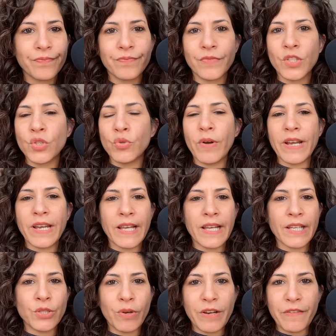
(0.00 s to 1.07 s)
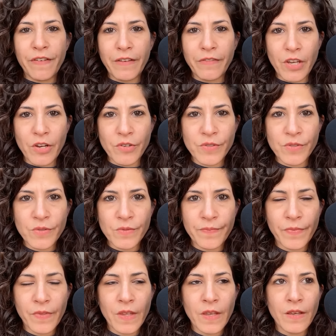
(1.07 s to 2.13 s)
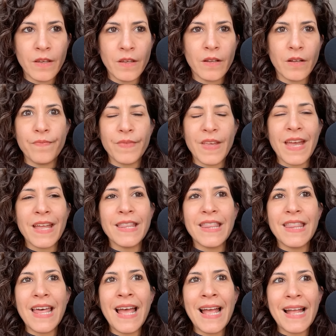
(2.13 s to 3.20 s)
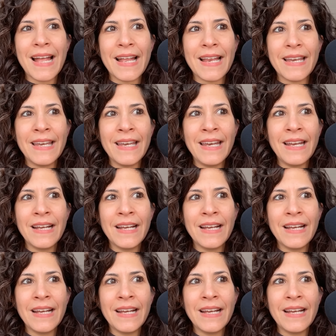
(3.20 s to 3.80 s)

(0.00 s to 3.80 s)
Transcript: 20 25 years and then